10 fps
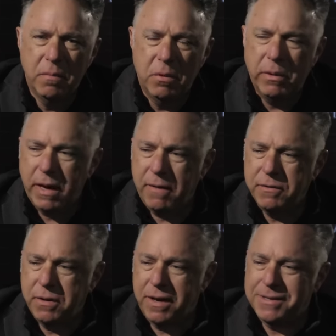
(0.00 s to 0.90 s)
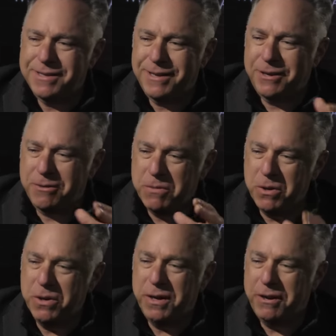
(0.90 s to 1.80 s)
But we have to, as a
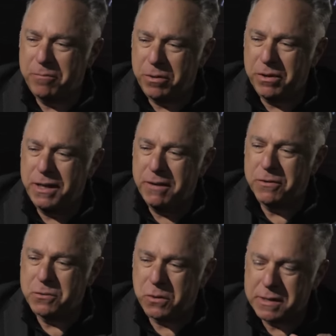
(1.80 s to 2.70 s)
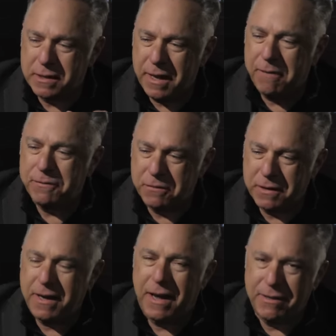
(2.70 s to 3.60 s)
community of believers, what's left of the
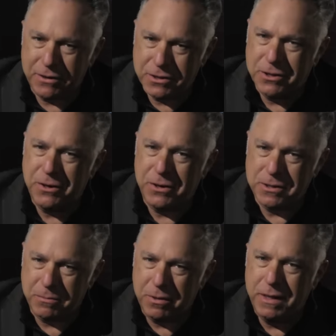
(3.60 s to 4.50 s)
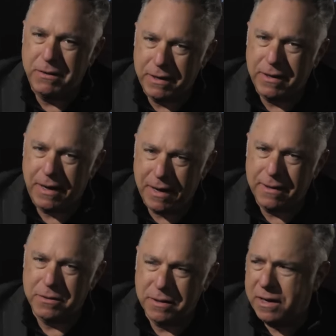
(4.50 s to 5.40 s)
Catholic Church, the believing
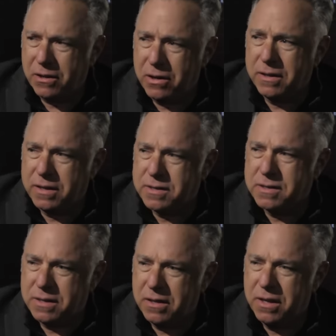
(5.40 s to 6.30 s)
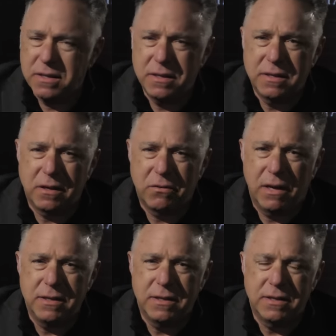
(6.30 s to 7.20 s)
Catholics, we gotta look at this and say, this is a
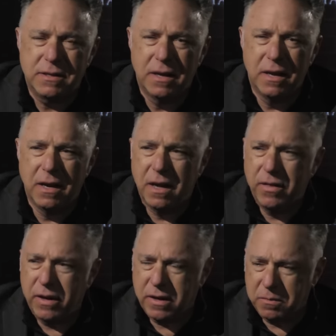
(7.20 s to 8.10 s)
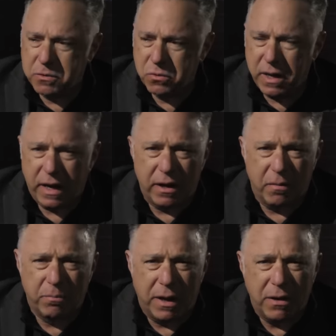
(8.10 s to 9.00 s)
crisis that comes right out of the
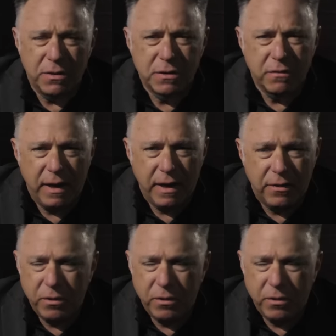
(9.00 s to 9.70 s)
bowels of hell.